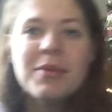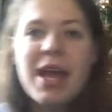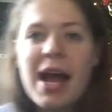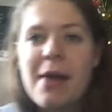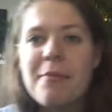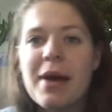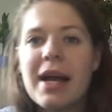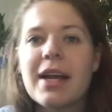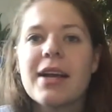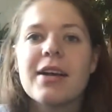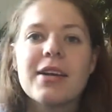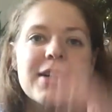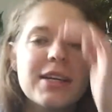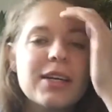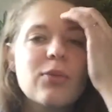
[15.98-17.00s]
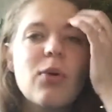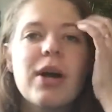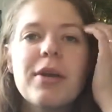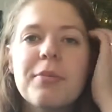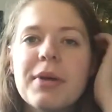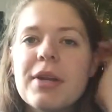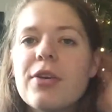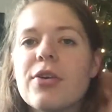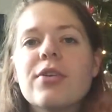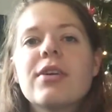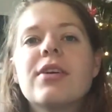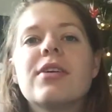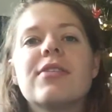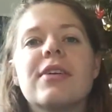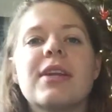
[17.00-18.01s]
Yeah, I'm back like quite a bit
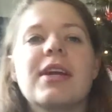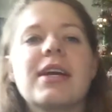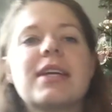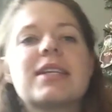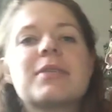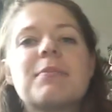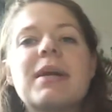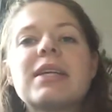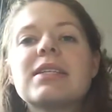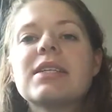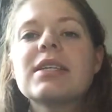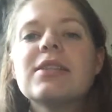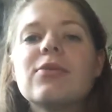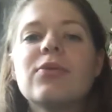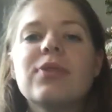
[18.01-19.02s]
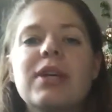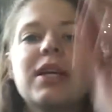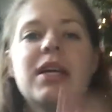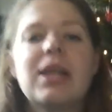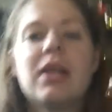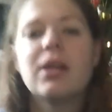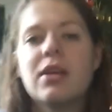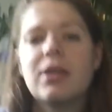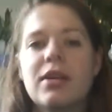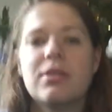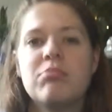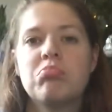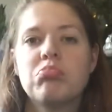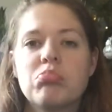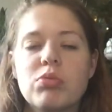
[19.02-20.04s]
earlier than I expected, only
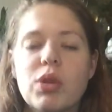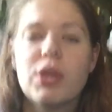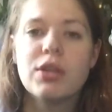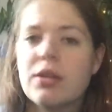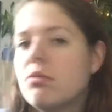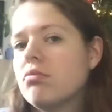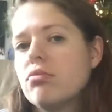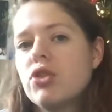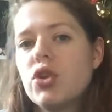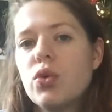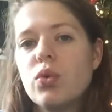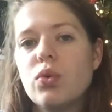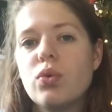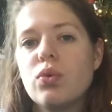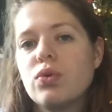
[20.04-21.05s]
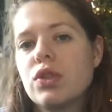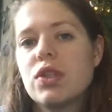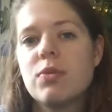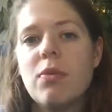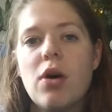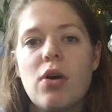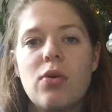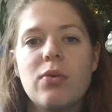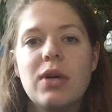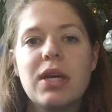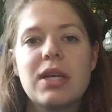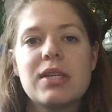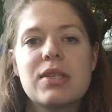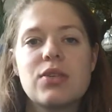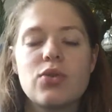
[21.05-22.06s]
2
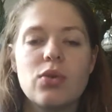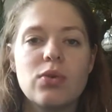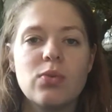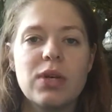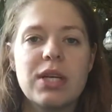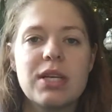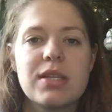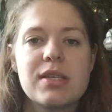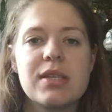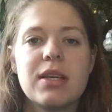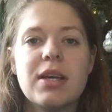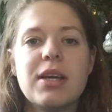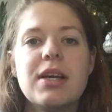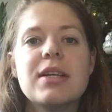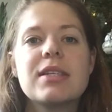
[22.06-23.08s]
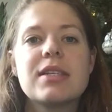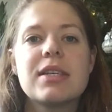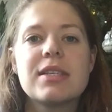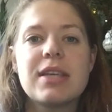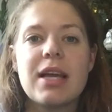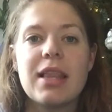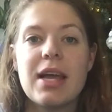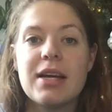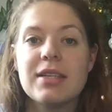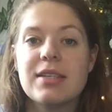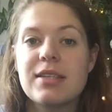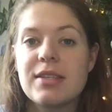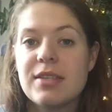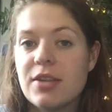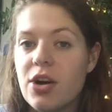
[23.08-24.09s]
short weeks since I
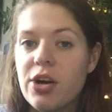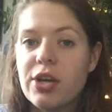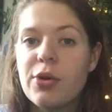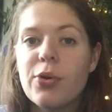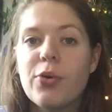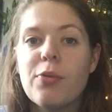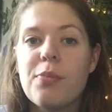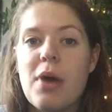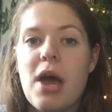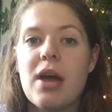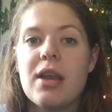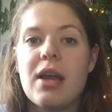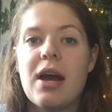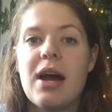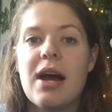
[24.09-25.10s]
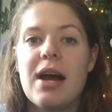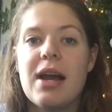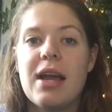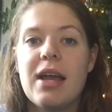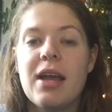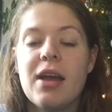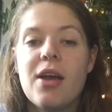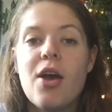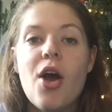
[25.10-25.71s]
last saw you, but I